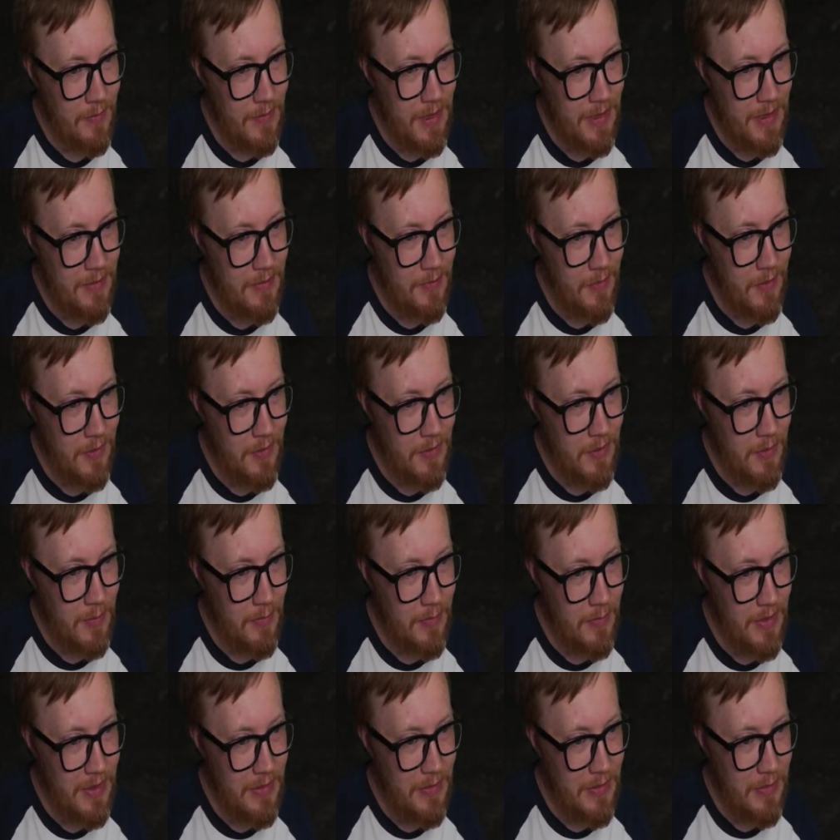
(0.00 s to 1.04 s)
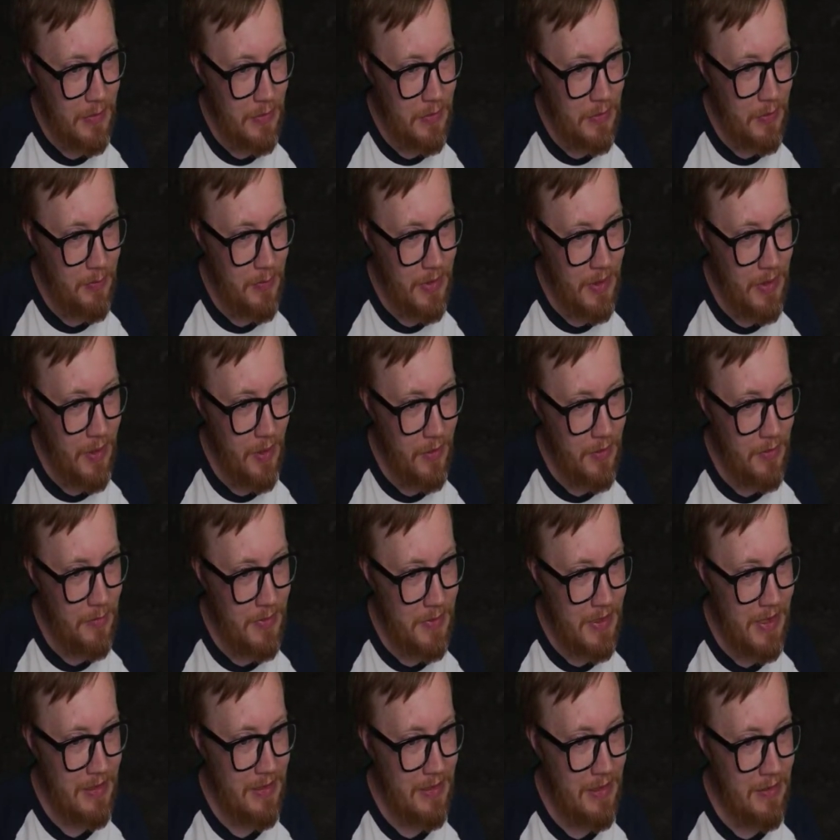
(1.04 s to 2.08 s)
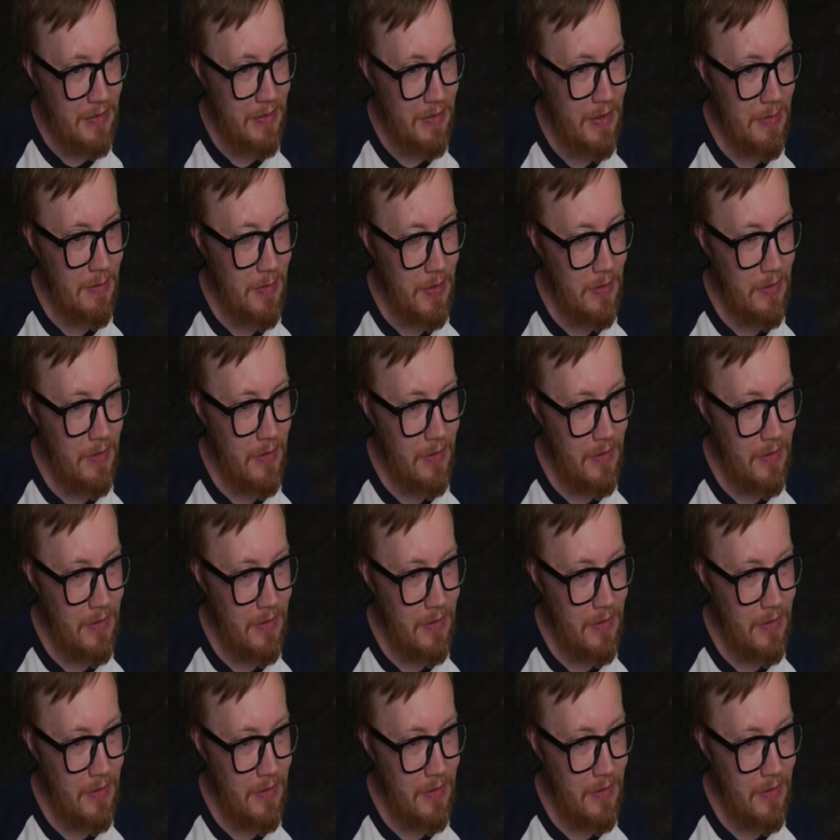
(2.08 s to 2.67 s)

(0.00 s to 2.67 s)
Games Workshop miniatures to be 100% agreeable,